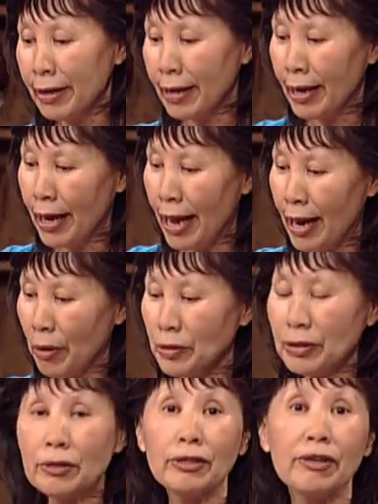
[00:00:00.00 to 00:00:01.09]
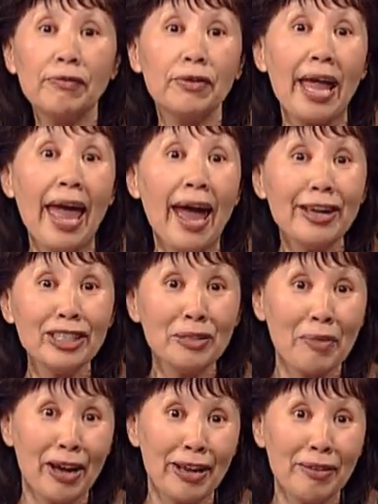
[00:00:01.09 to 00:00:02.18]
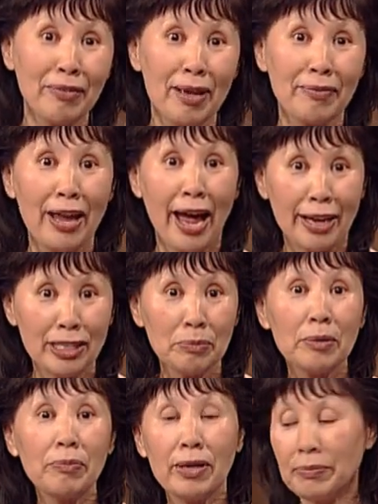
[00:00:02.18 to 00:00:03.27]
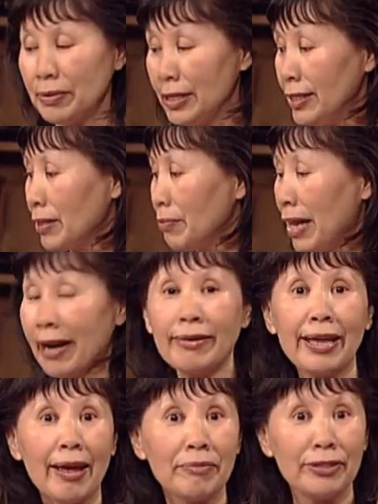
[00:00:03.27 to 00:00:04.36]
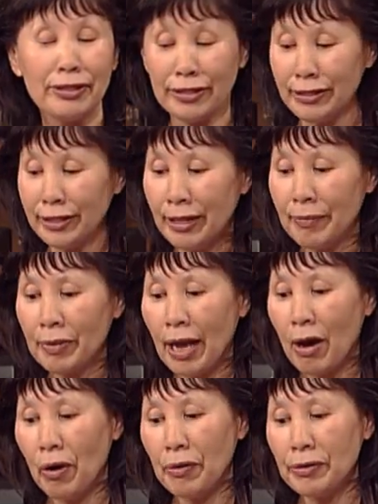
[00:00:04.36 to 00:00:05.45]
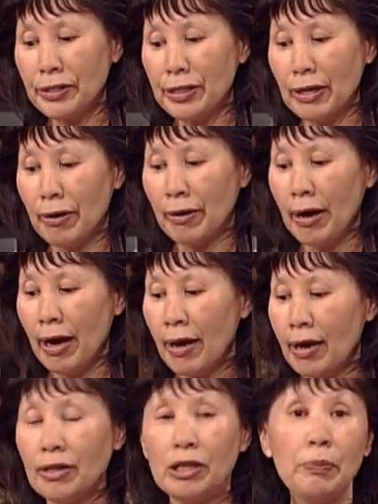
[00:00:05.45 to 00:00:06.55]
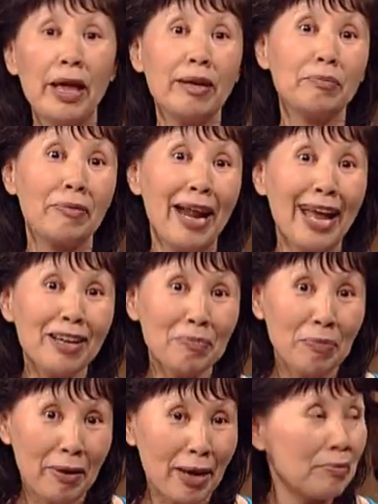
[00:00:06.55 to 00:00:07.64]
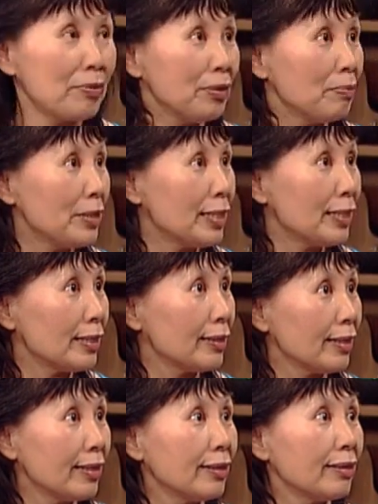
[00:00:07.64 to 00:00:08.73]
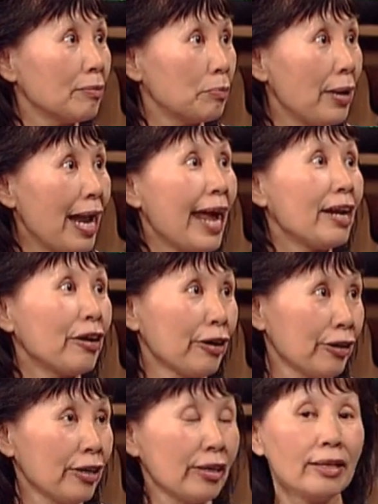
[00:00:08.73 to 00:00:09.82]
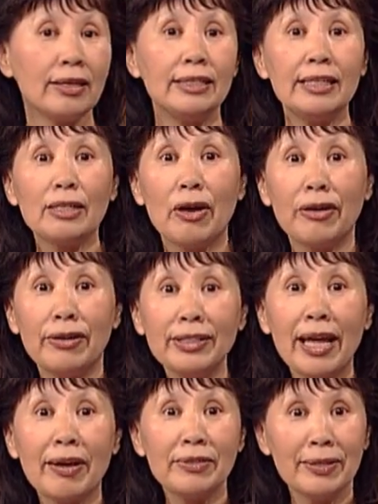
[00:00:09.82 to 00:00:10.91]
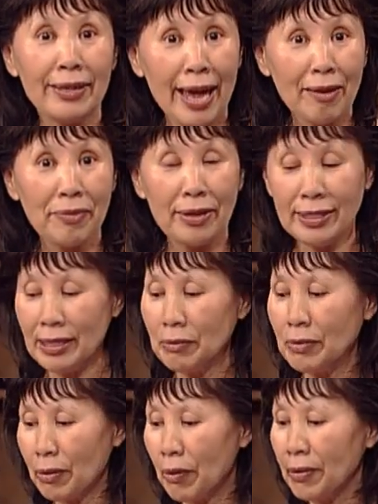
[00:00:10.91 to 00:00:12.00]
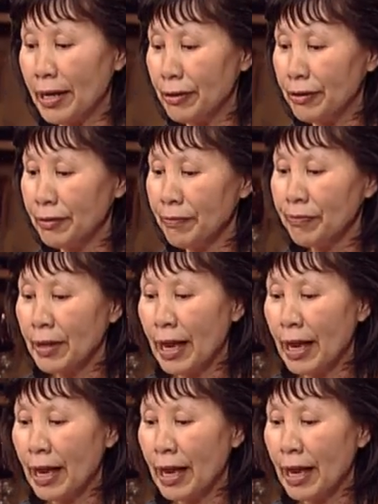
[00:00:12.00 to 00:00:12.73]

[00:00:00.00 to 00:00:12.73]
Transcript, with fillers: Mm -hmm. And also good for the asthma. If you have an asthma problem, eat some lot of cabbages. Also, if you have bladder problems. Bladder? Bladder. Okay. Disorders, have some cabbage, it will correct you.